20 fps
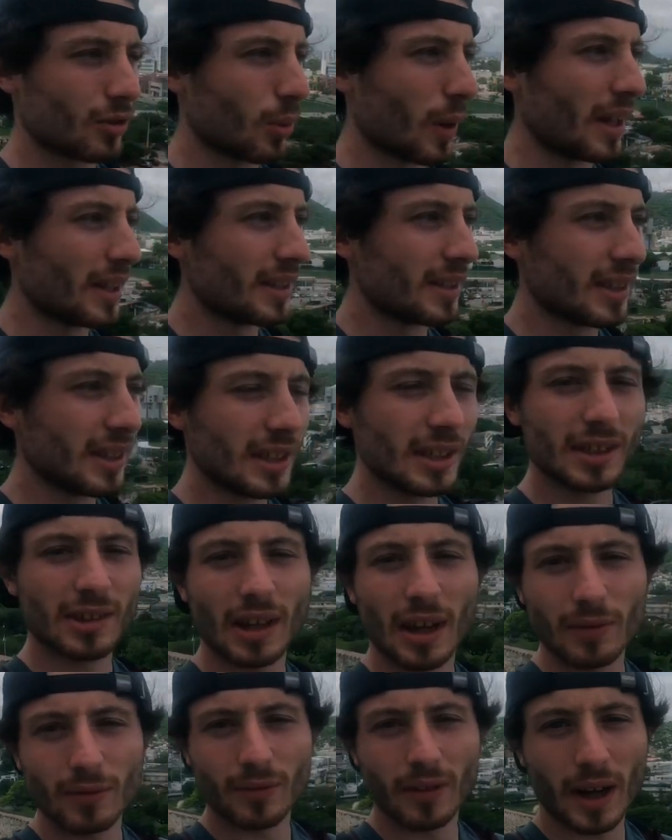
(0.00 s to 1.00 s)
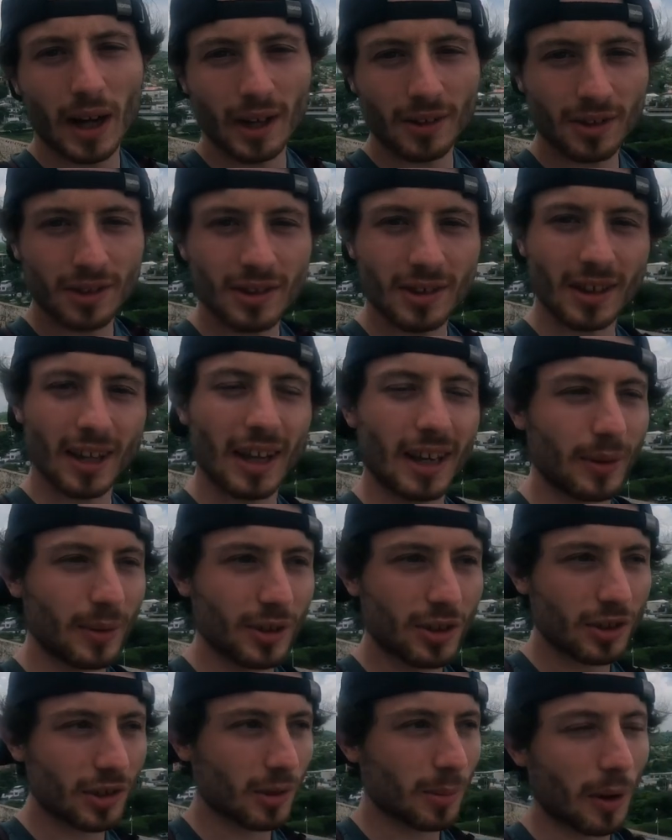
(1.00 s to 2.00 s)
twenty-seven thousand to get in,
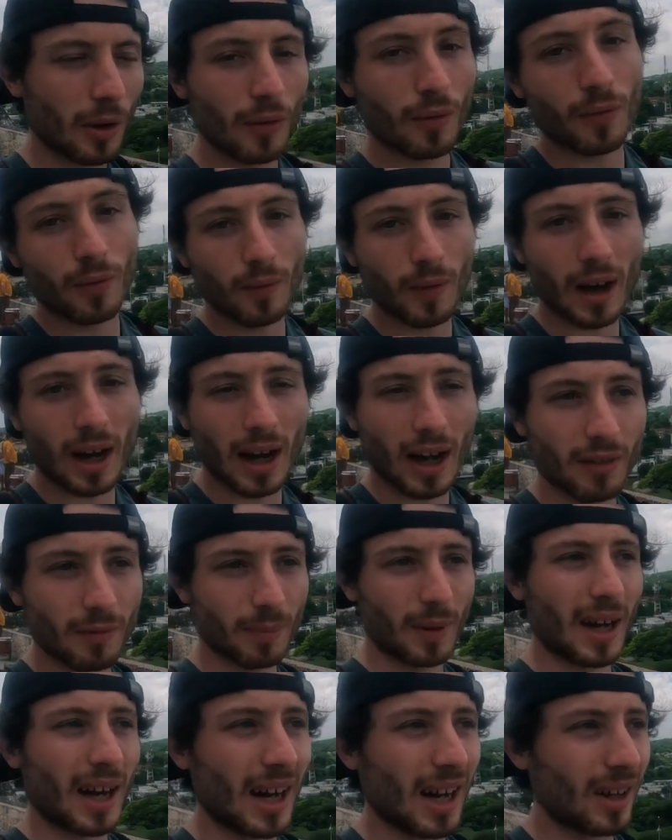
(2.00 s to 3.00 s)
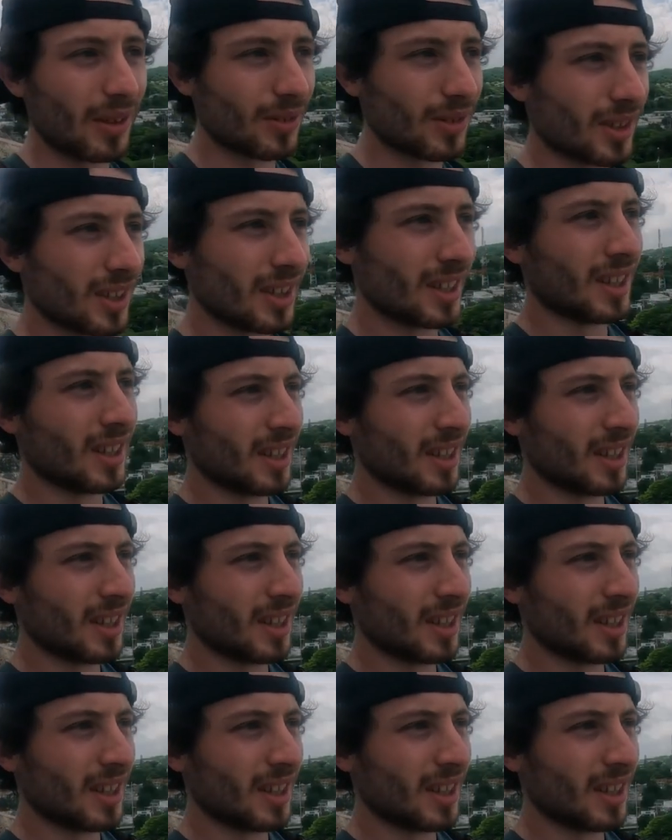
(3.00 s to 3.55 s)
which is about five pounds